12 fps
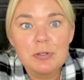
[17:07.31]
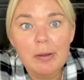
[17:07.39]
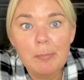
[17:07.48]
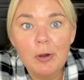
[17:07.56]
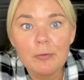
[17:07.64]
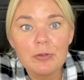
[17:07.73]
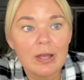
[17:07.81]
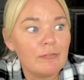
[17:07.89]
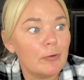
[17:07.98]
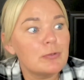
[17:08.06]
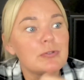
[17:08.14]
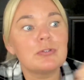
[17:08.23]
I've
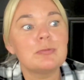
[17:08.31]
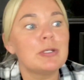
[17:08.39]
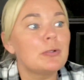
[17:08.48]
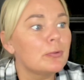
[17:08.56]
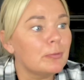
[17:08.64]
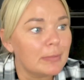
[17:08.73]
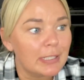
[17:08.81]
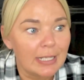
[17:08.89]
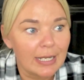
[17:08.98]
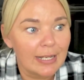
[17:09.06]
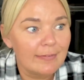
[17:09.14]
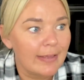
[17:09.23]
always used to be going to me
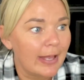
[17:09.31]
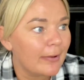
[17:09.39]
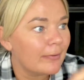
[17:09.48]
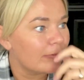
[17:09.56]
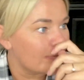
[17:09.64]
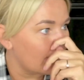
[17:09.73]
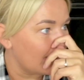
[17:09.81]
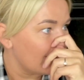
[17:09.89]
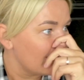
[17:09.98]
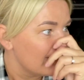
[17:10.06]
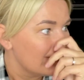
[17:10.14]
nana's house and